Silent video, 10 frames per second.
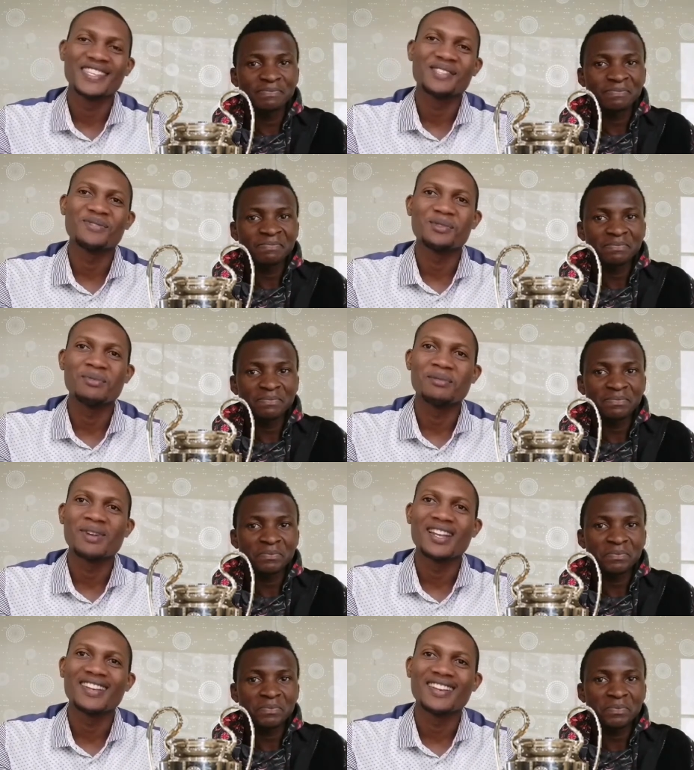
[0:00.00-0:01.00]
Speaker 1: this is football,
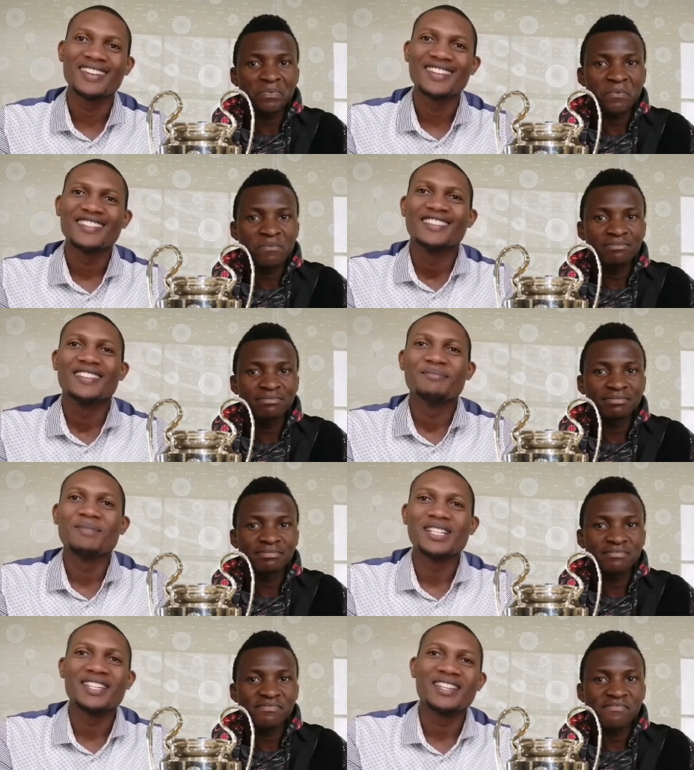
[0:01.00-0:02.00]
man.
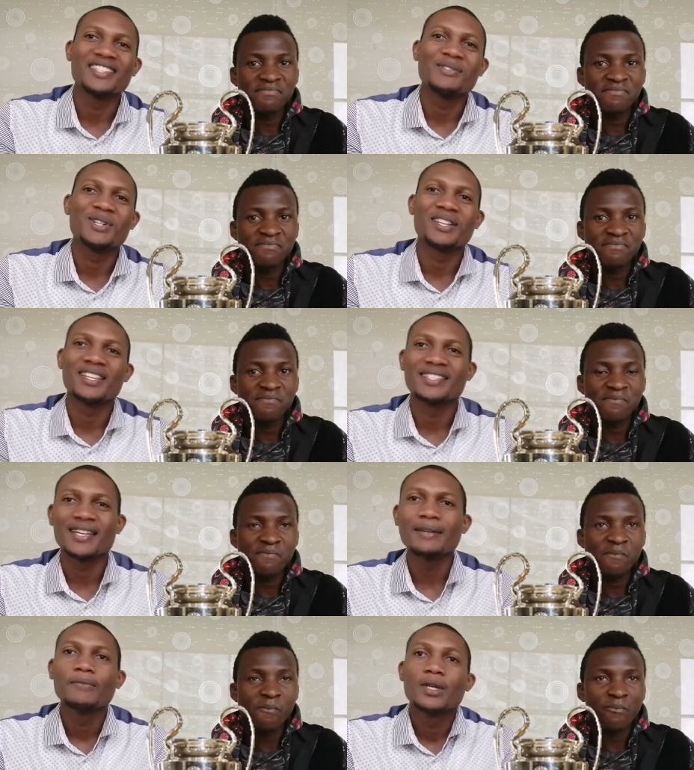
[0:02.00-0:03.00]
But it is what it is,
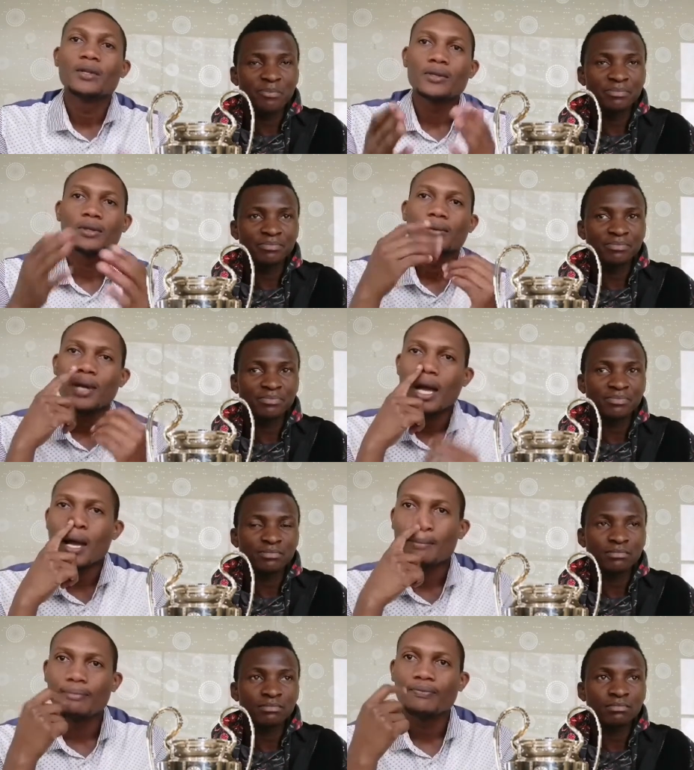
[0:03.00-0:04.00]
yeah. So
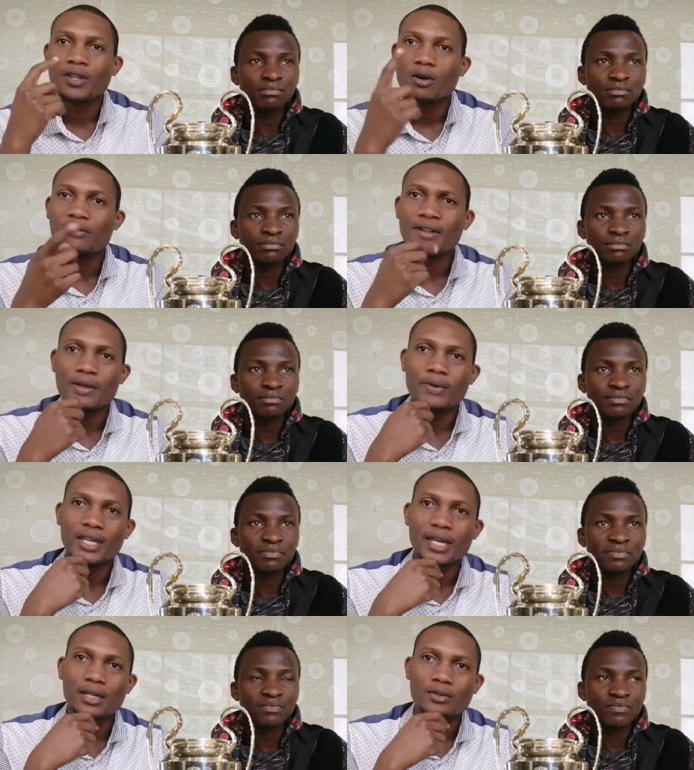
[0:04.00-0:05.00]
um, over the
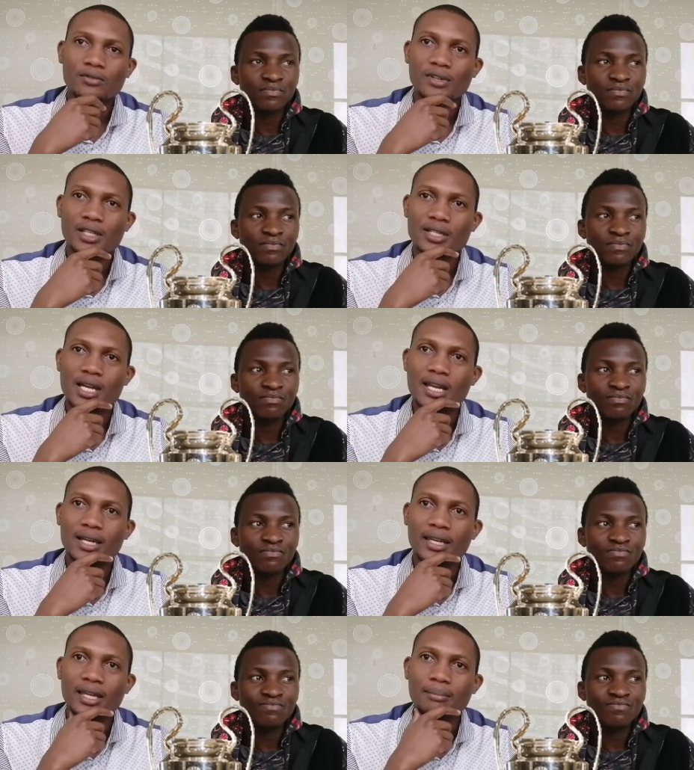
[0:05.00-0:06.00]
weekend, Juventus had
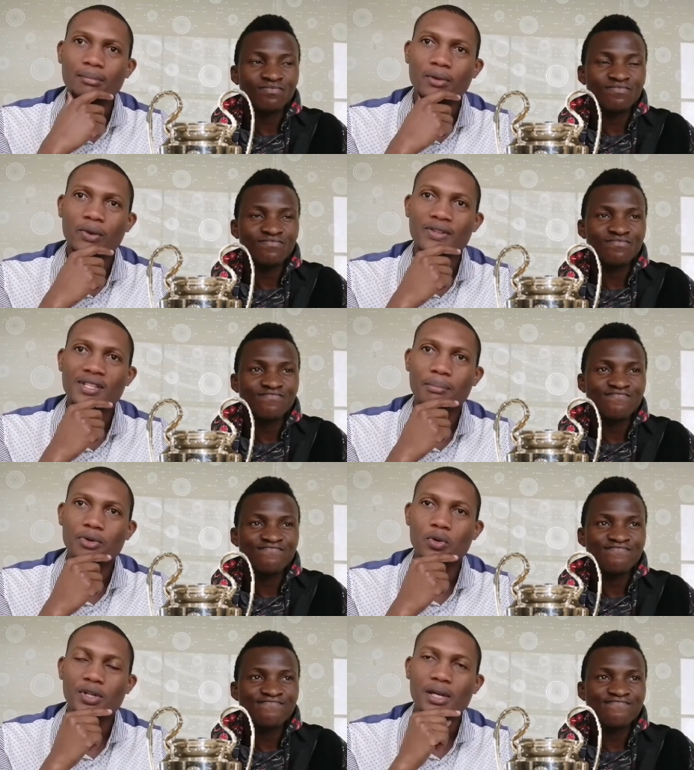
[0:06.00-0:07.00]
a game with
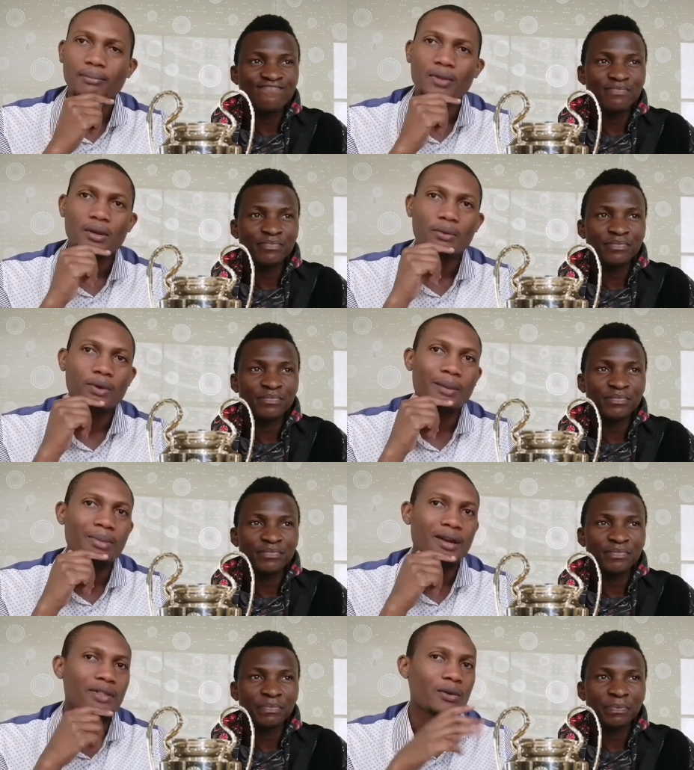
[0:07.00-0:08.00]
Sampdoria,
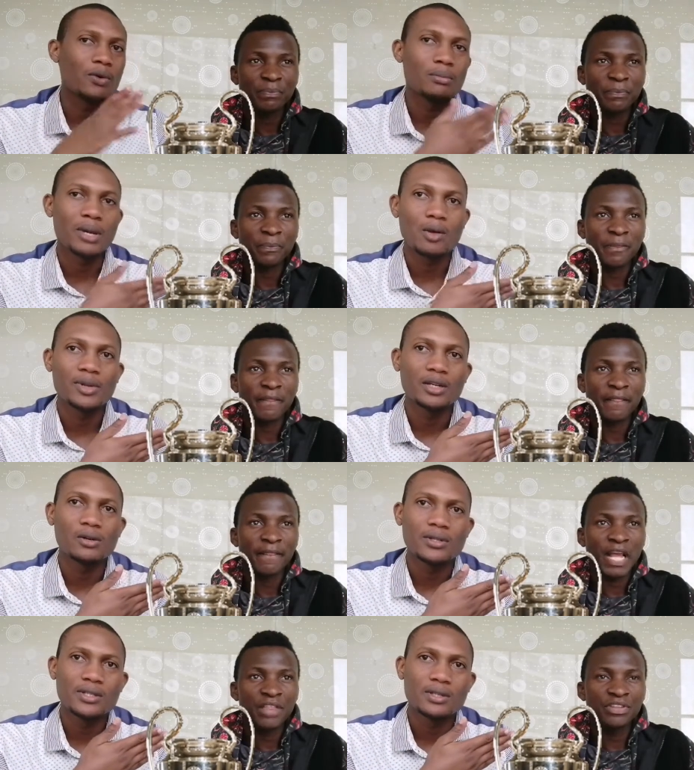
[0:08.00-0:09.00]
whereby they won by how many
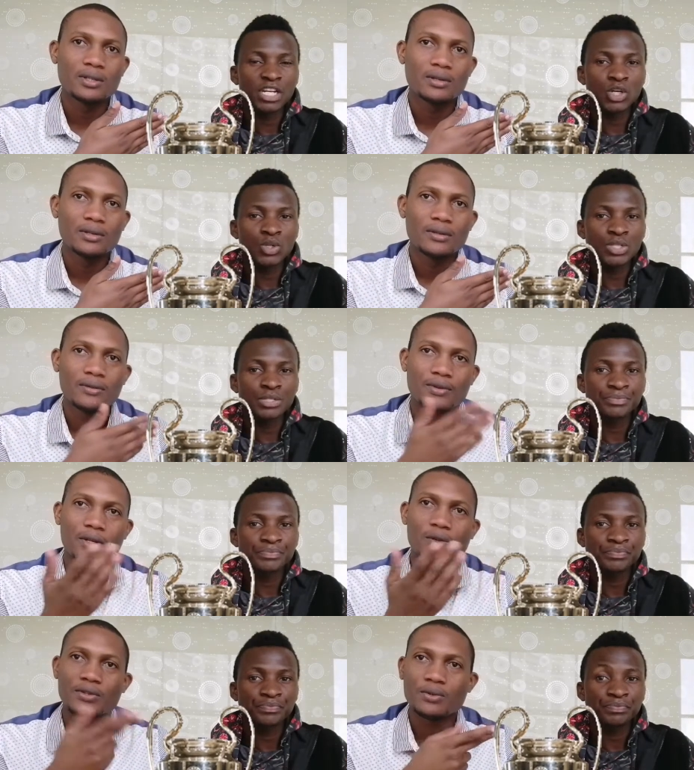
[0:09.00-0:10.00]
goals? Three goals. Three
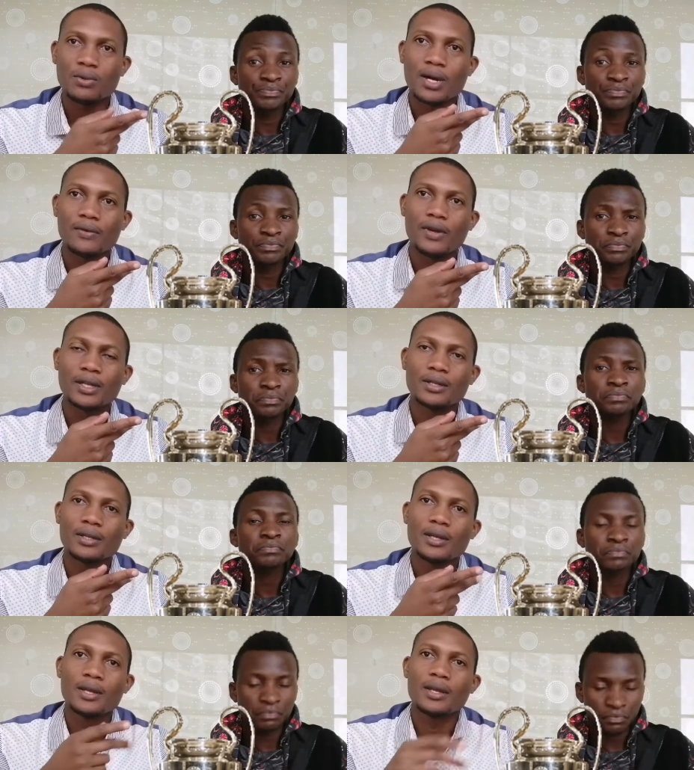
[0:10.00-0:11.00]
goals to one, right?
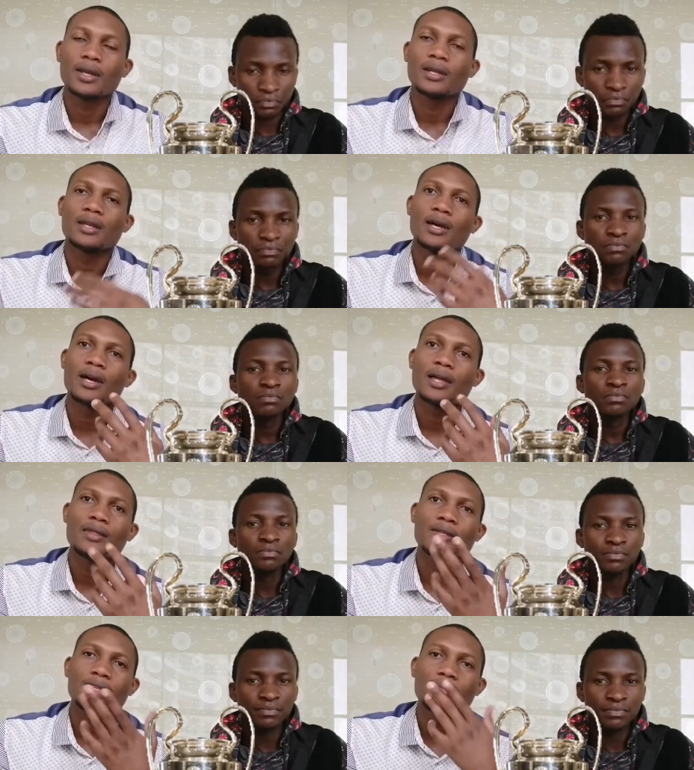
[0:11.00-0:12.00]
And uh, at
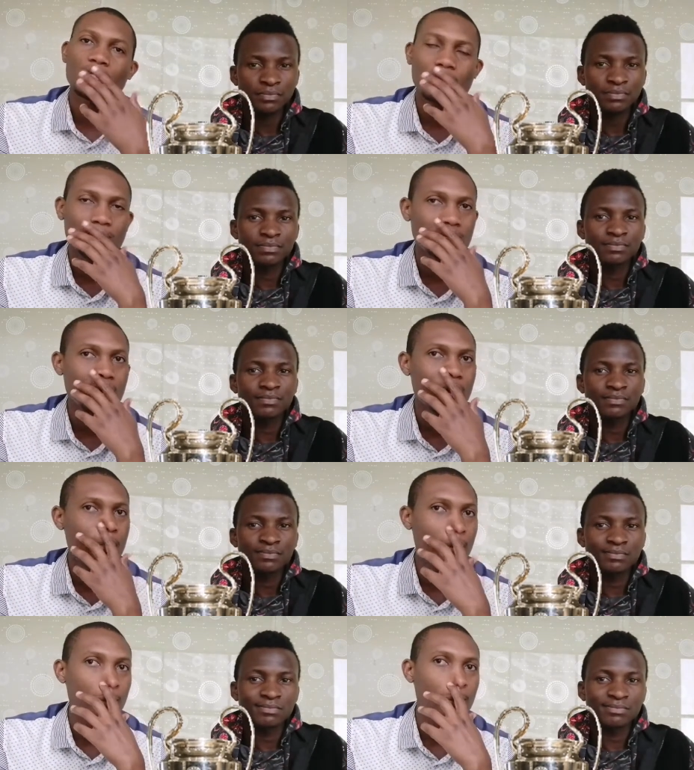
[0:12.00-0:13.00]
the same same
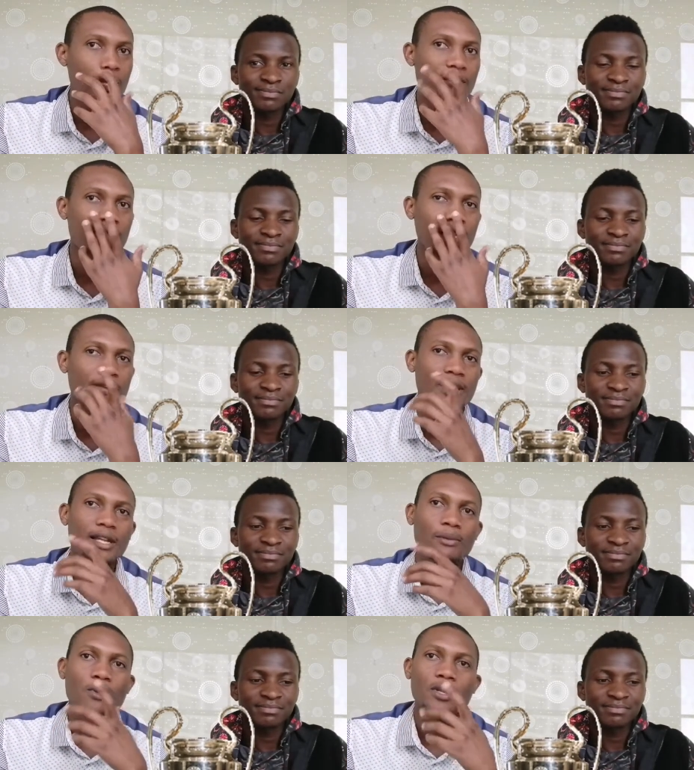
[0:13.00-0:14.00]
time, I believe
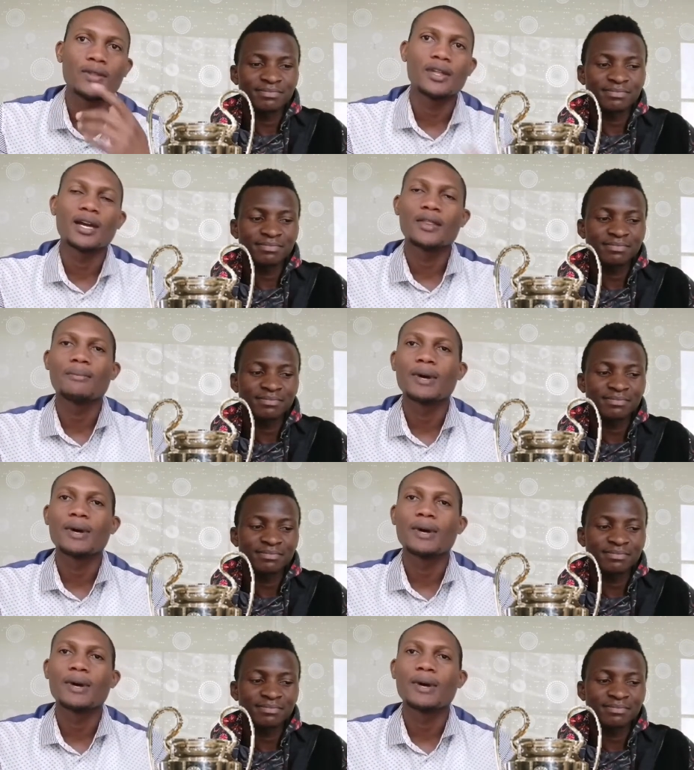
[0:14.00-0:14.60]
Villarreal won in the other